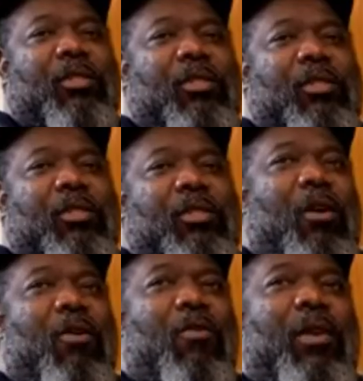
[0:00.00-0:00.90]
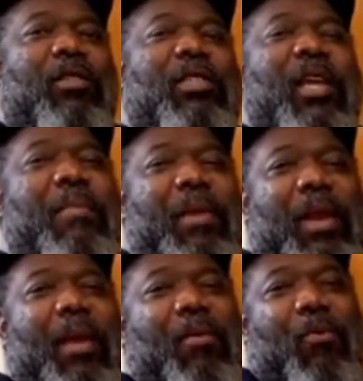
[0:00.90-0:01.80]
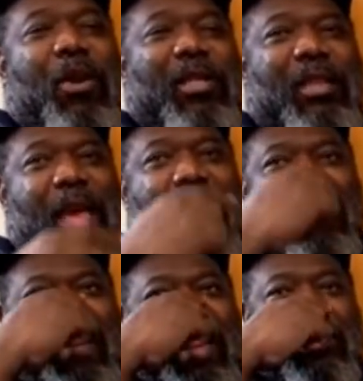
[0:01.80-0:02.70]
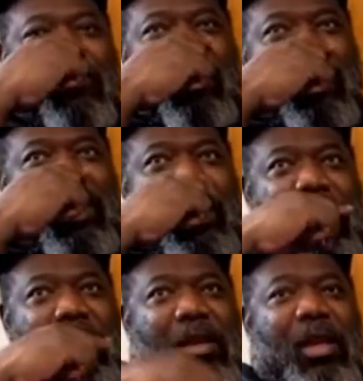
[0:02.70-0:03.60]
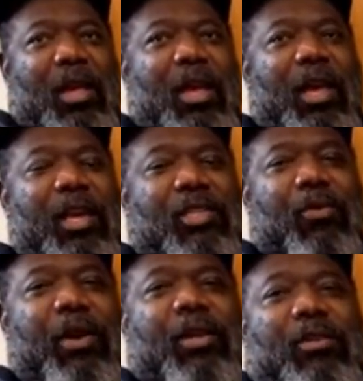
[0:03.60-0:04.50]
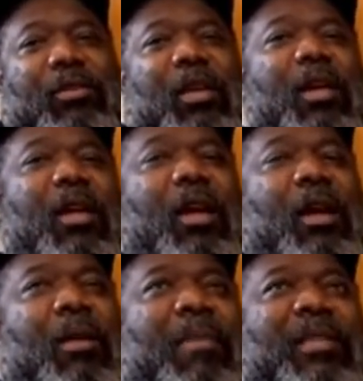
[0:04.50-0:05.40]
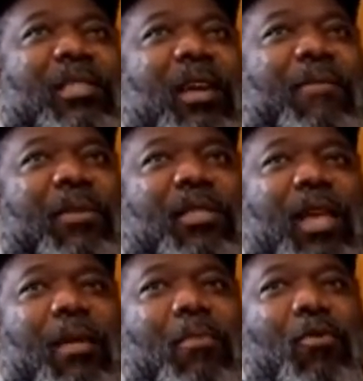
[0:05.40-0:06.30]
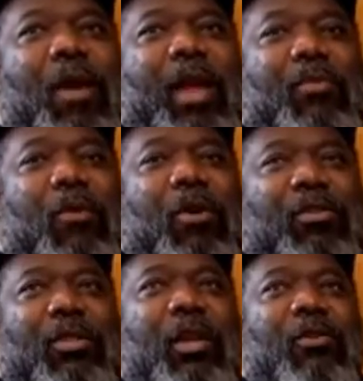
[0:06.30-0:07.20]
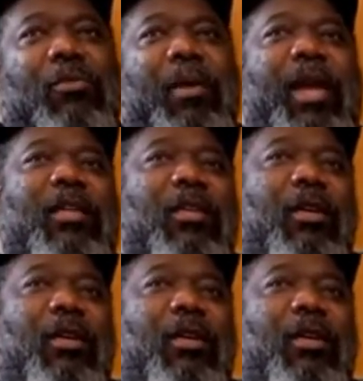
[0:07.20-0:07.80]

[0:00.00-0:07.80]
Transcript: And so instead of being able to work a tag match with the uh, Headshrinkers, uh, myself and Samu had to work a singles match.